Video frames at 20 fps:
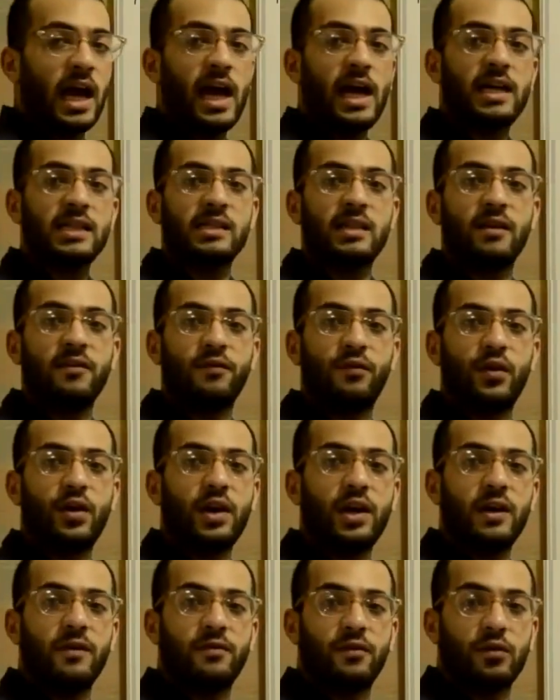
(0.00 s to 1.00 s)
has a
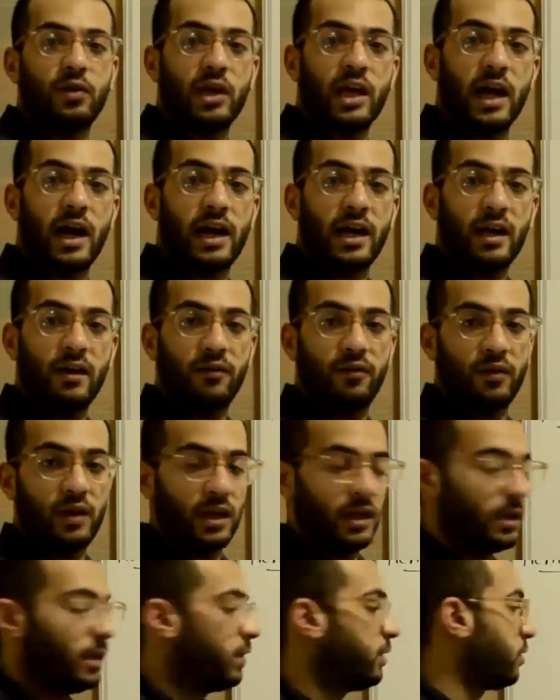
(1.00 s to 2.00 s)
very, very high
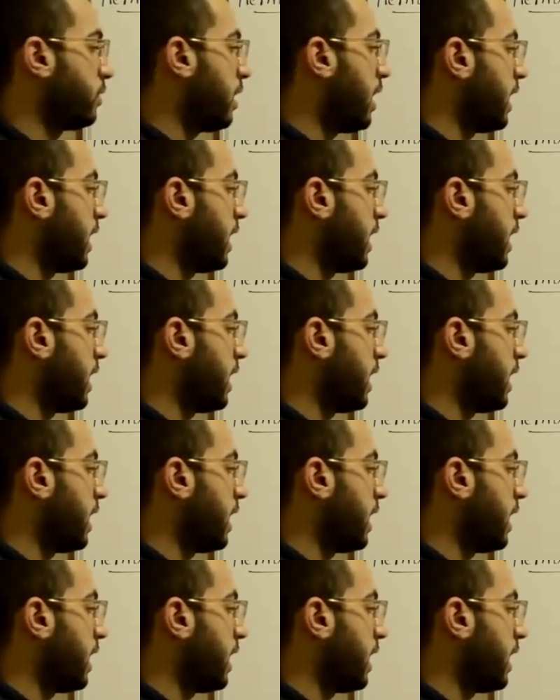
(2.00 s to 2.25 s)
affinity to